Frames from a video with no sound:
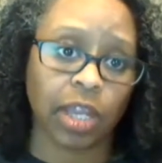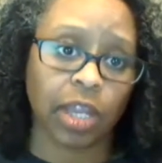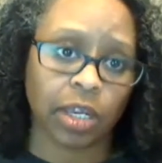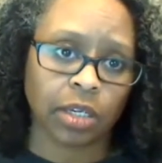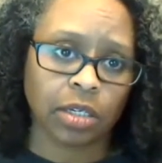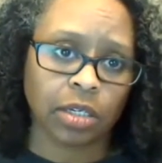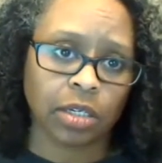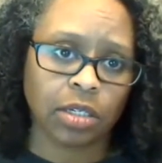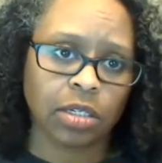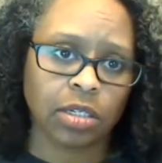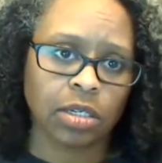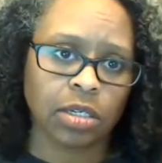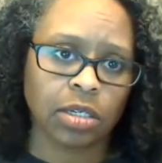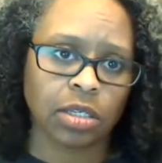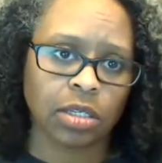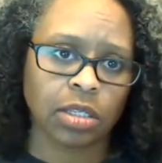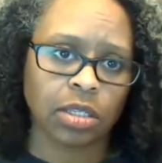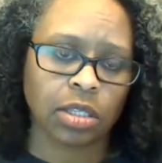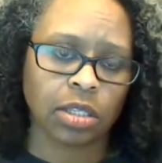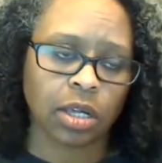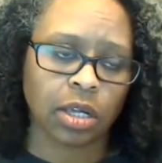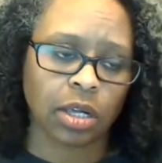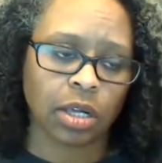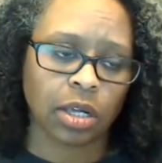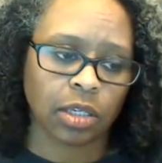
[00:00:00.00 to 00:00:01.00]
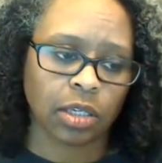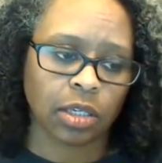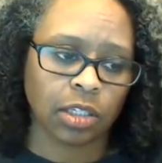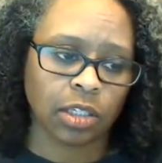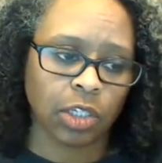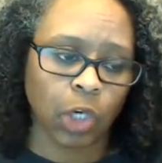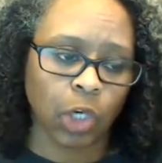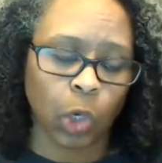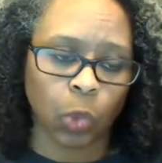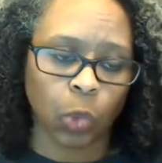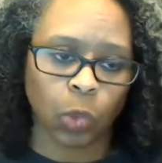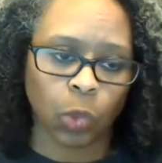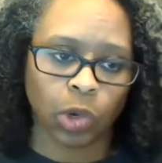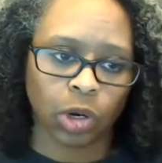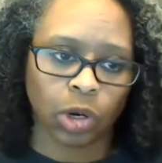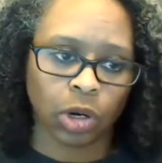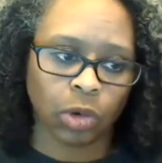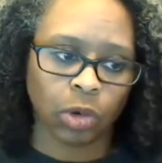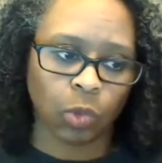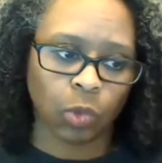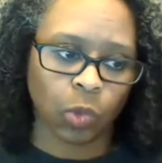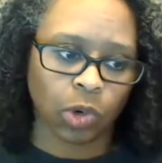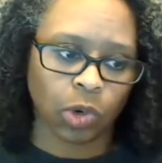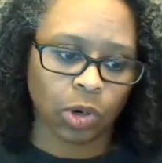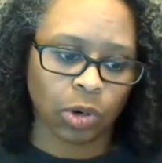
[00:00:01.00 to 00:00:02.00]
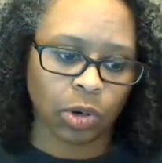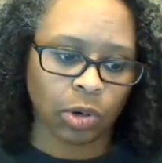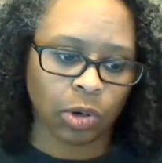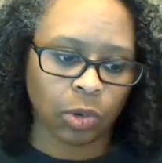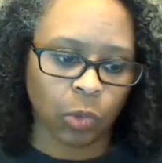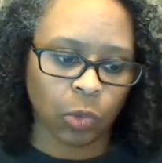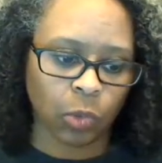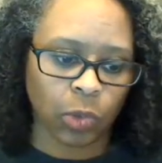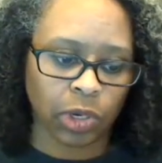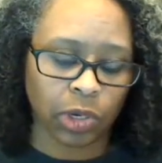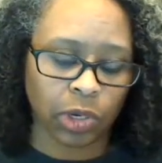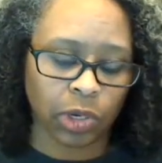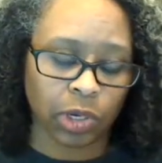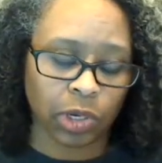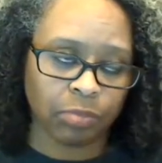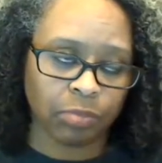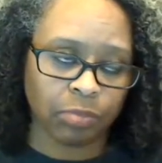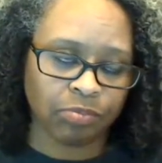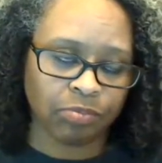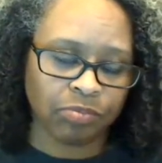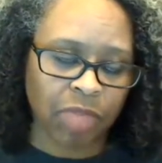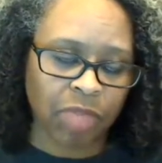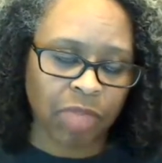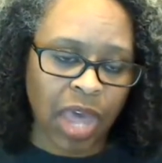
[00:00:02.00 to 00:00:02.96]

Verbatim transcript: into the, you know, we're, we're, we